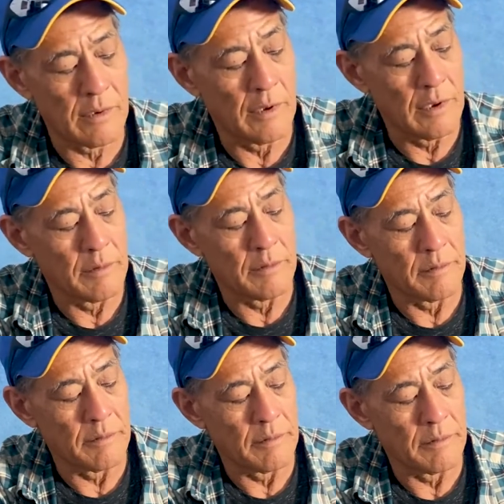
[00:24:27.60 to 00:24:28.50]
Yeah.
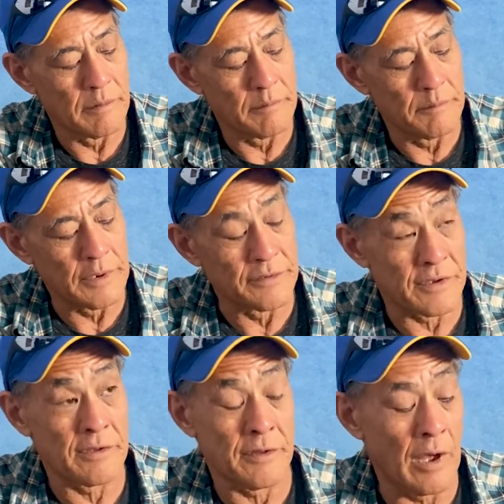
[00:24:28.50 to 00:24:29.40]
Because
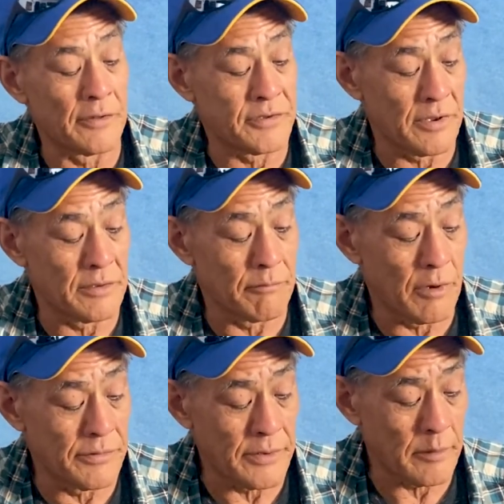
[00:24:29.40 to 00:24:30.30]
I'll tell you the
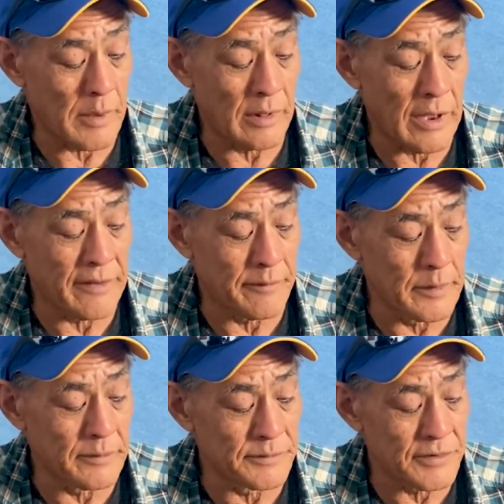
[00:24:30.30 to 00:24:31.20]
one thing about Life
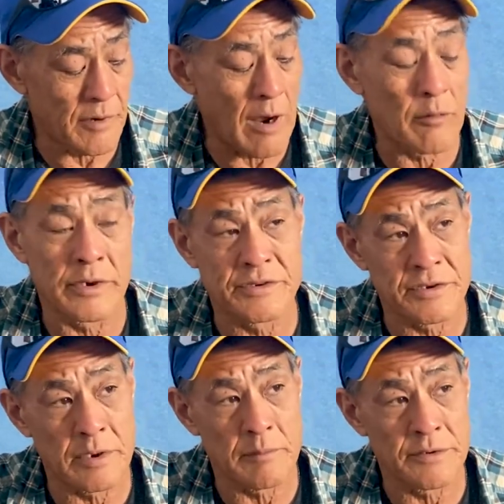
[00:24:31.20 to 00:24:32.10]
Moves, their
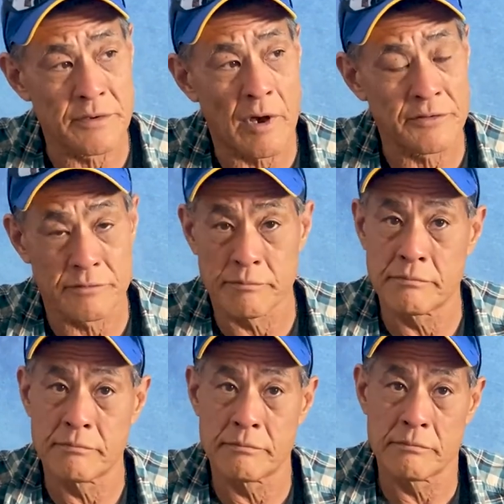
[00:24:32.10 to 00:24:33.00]
outreach team is awesome.
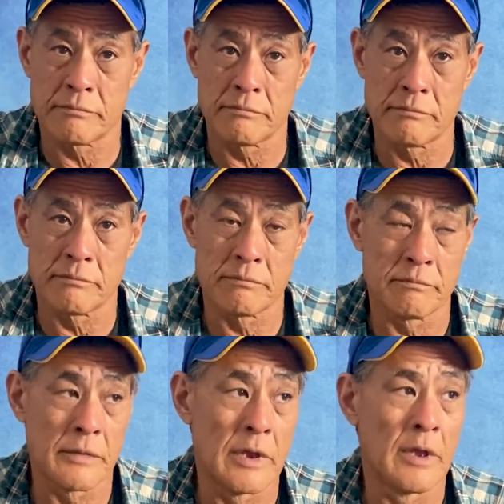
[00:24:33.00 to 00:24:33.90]
Right.
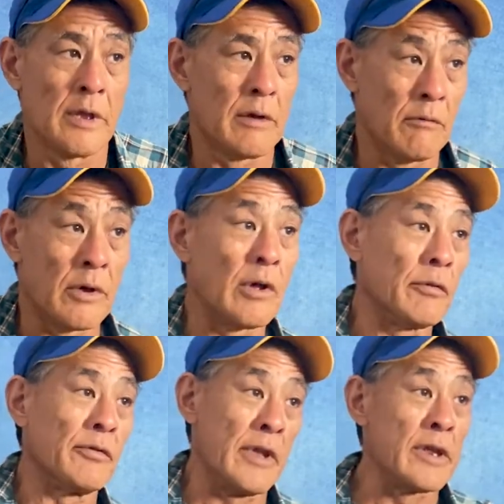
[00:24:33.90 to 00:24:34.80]

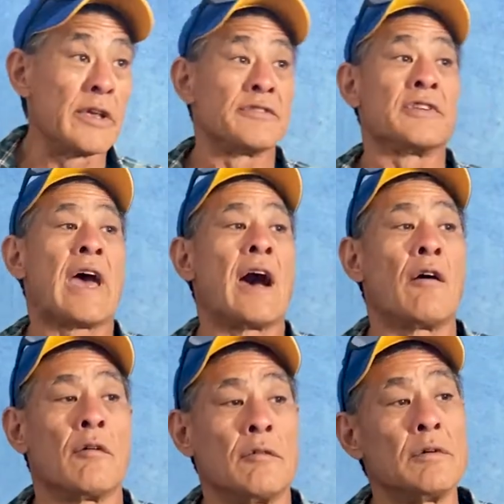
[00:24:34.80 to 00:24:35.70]
Well, it is
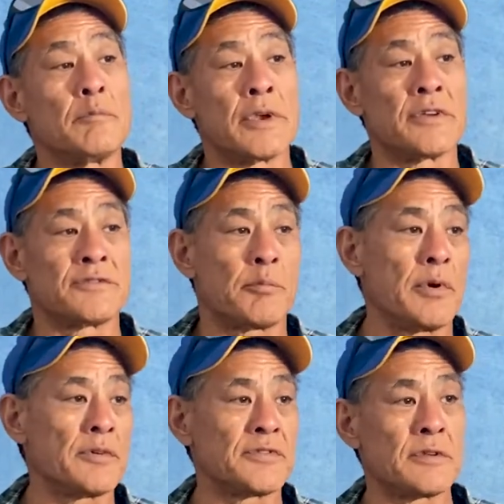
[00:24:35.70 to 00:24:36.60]
now, because the
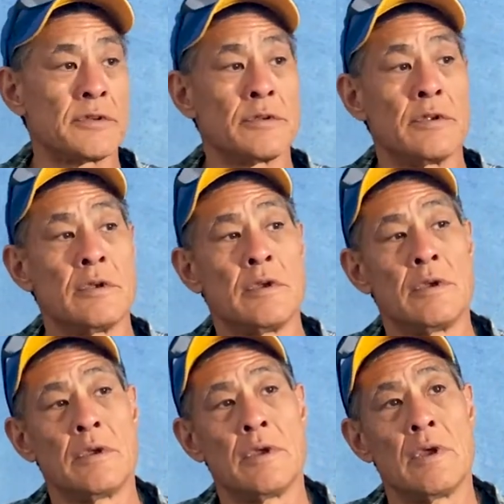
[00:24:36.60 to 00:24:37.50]
person
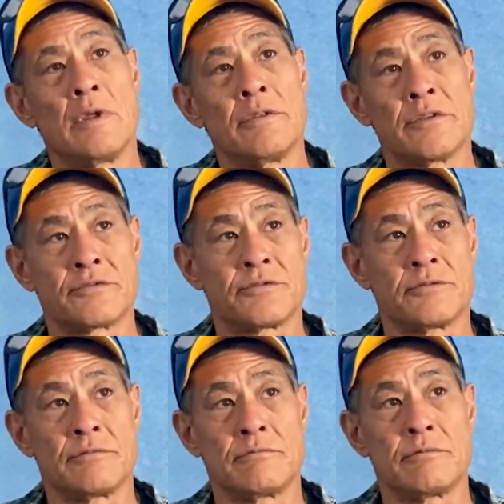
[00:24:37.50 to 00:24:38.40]
that's
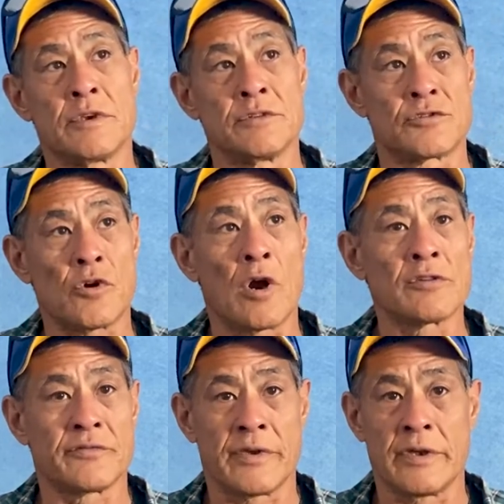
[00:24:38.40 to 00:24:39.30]
in
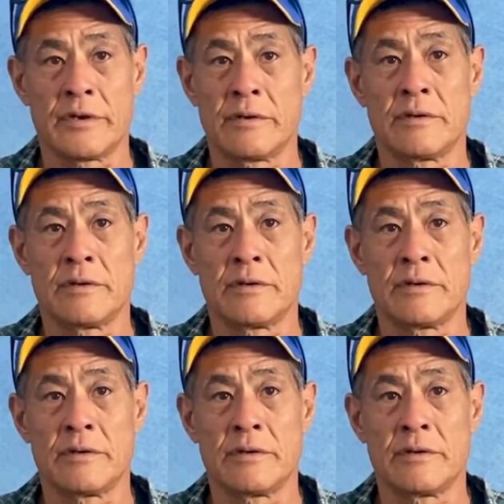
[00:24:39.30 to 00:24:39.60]
charge of it